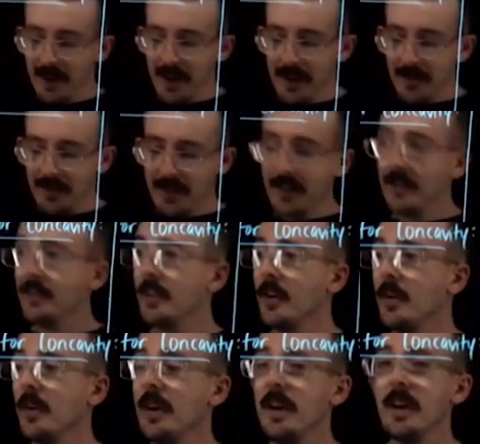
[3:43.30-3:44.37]
Okay,
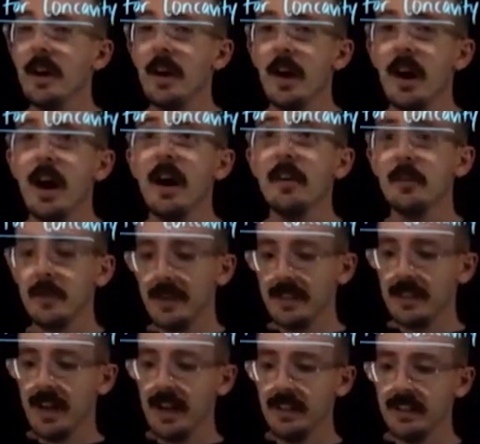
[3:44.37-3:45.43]
so how do we
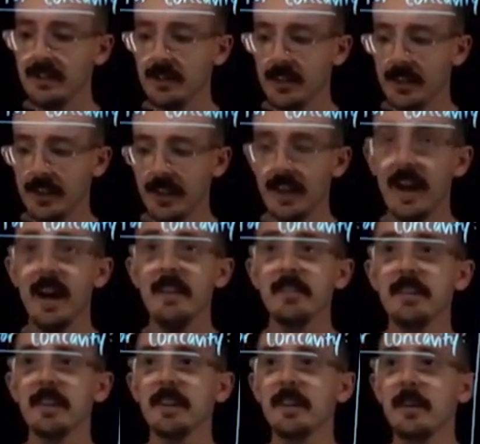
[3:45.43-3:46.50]
test for
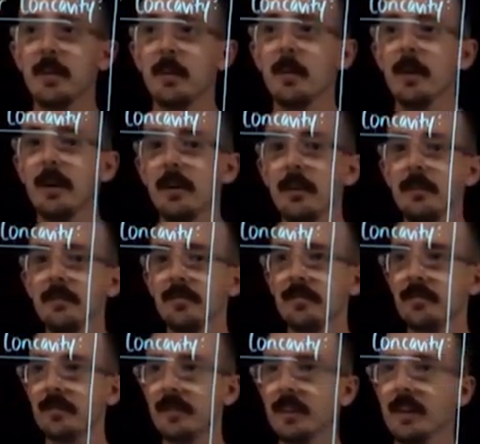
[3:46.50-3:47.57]
concavity? Well,
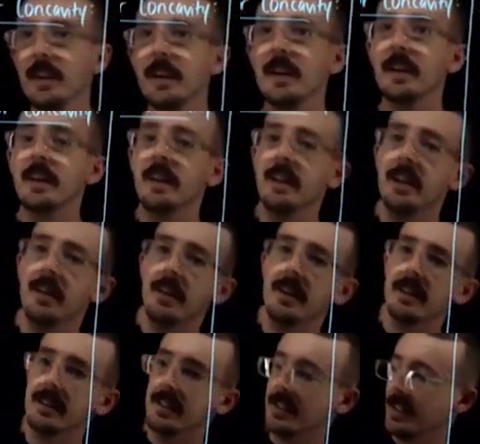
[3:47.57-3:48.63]
here
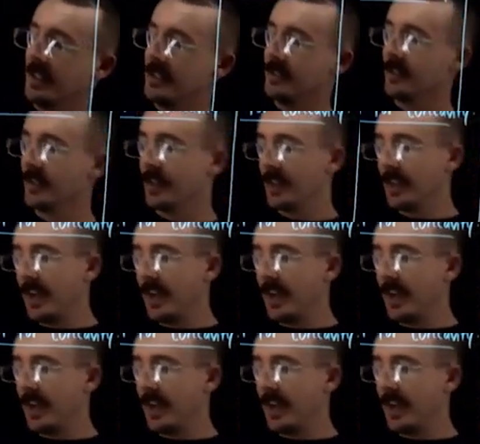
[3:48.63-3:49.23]
is the test for